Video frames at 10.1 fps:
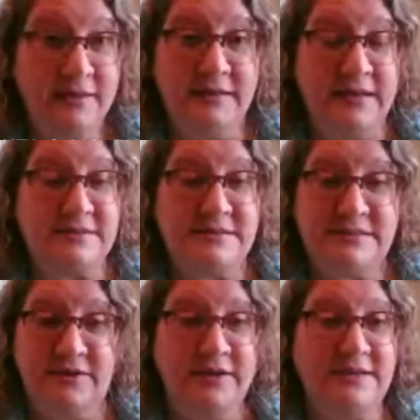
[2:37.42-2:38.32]
yeah
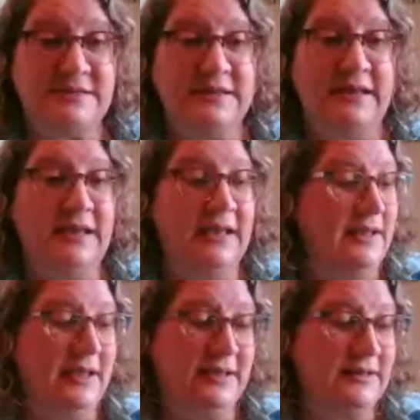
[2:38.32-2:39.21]
seriously it,
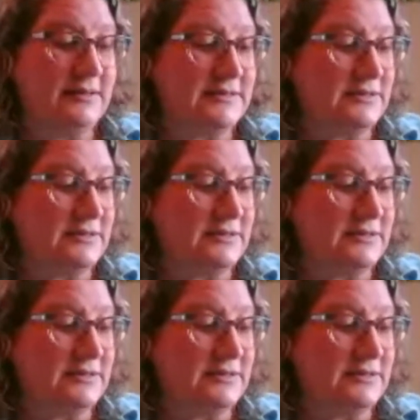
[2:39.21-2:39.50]
it's